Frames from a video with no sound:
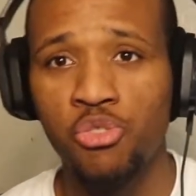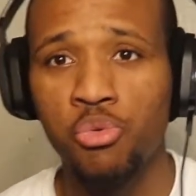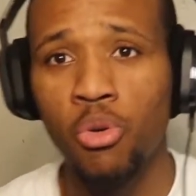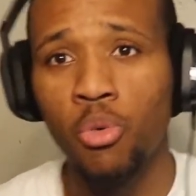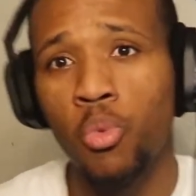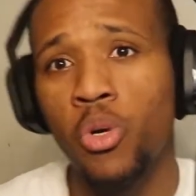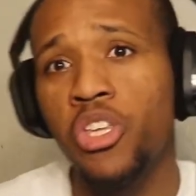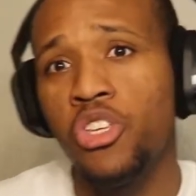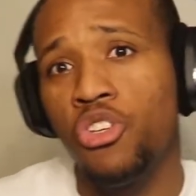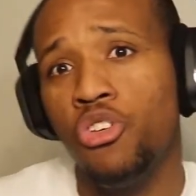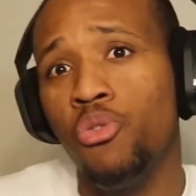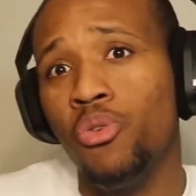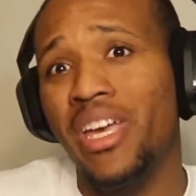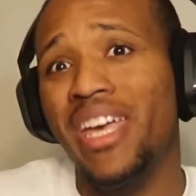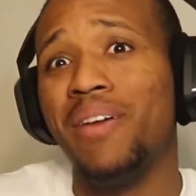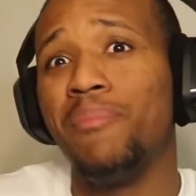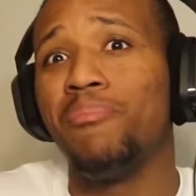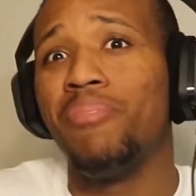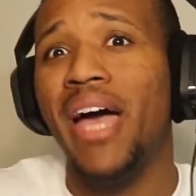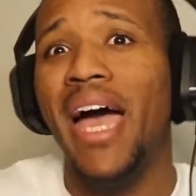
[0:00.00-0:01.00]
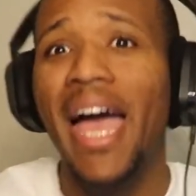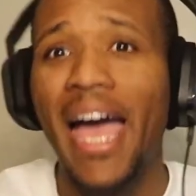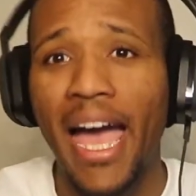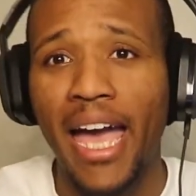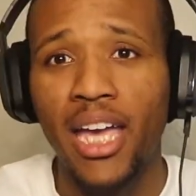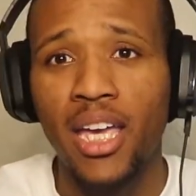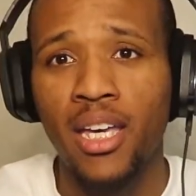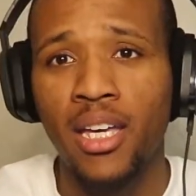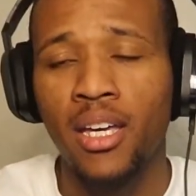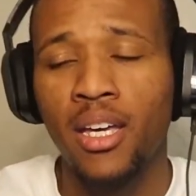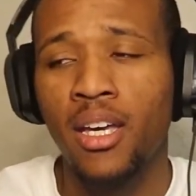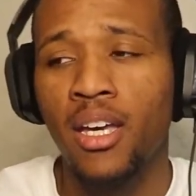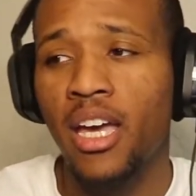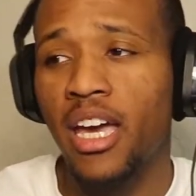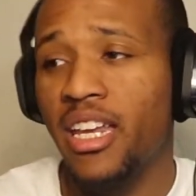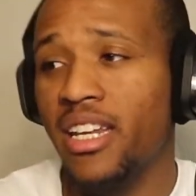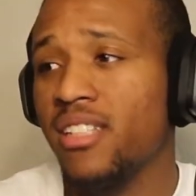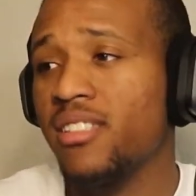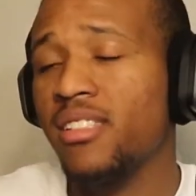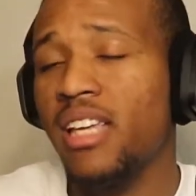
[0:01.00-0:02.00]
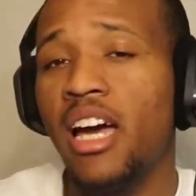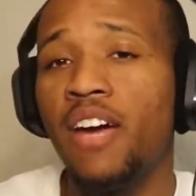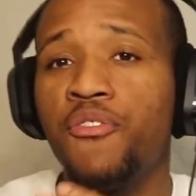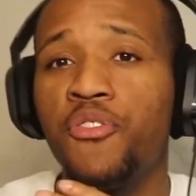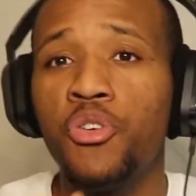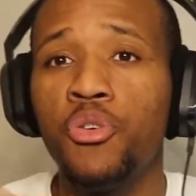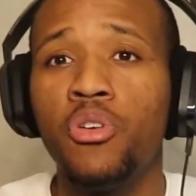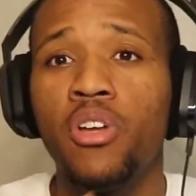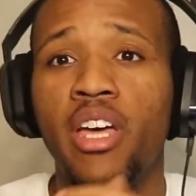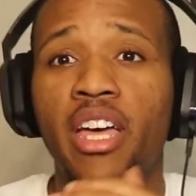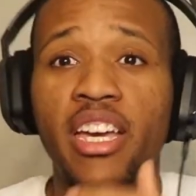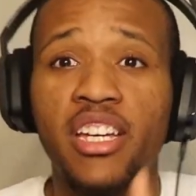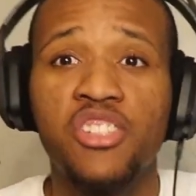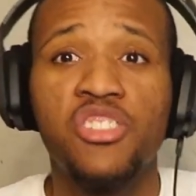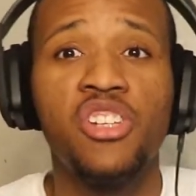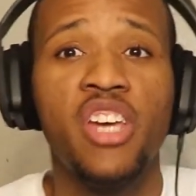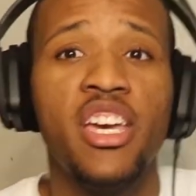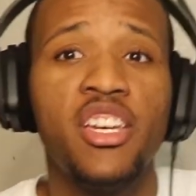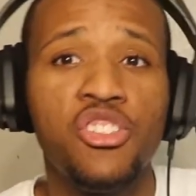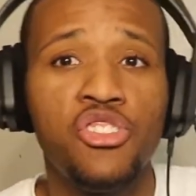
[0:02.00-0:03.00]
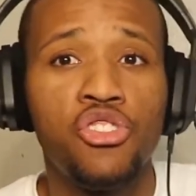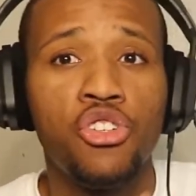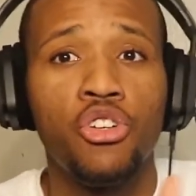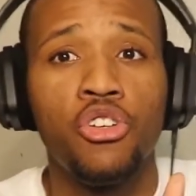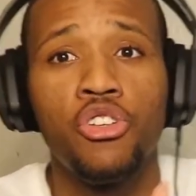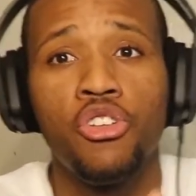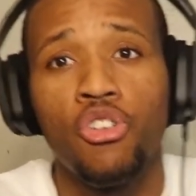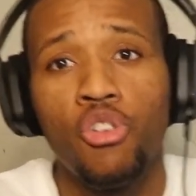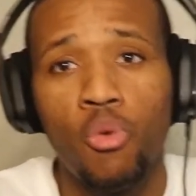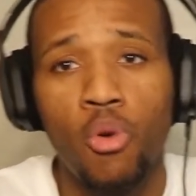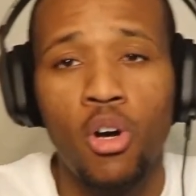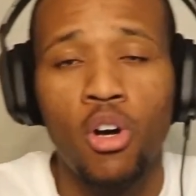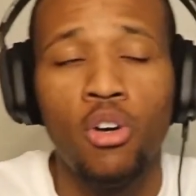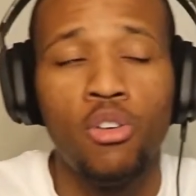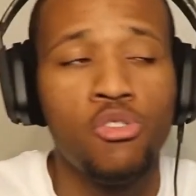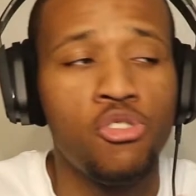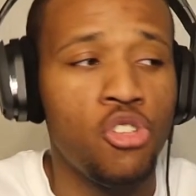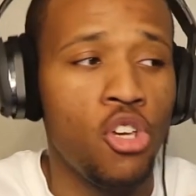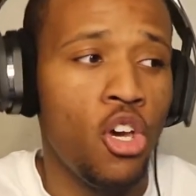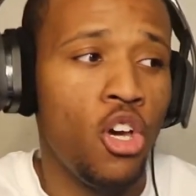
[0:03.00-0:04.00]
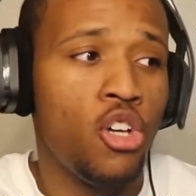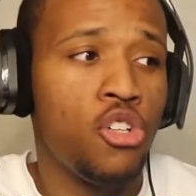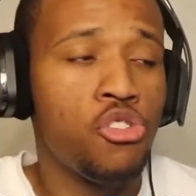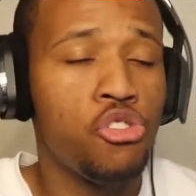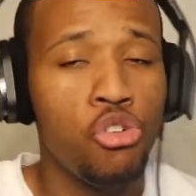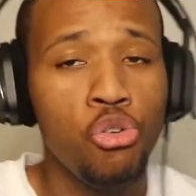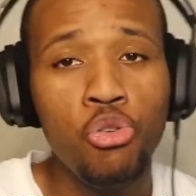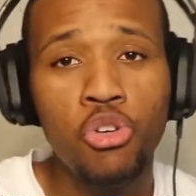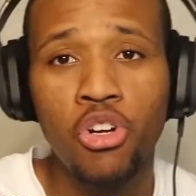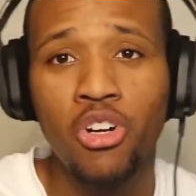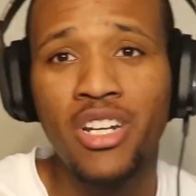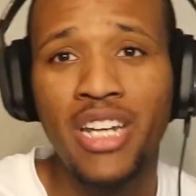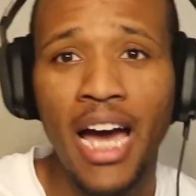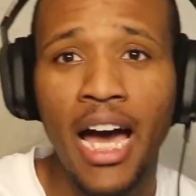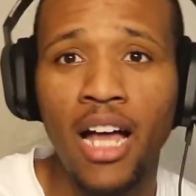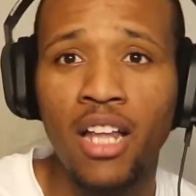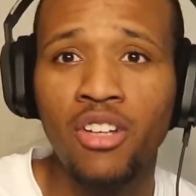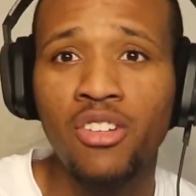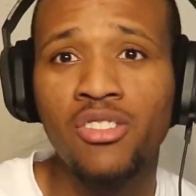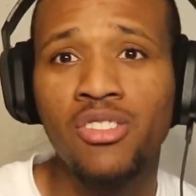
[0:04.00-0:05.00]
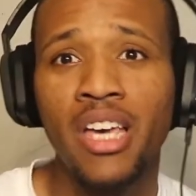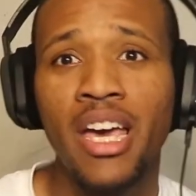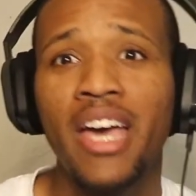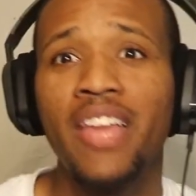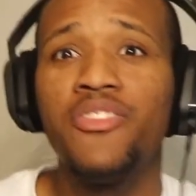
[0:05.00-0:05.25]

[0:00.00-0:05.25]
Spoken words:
Well, when you get back and it's time for you to exchange your euros to your dollars,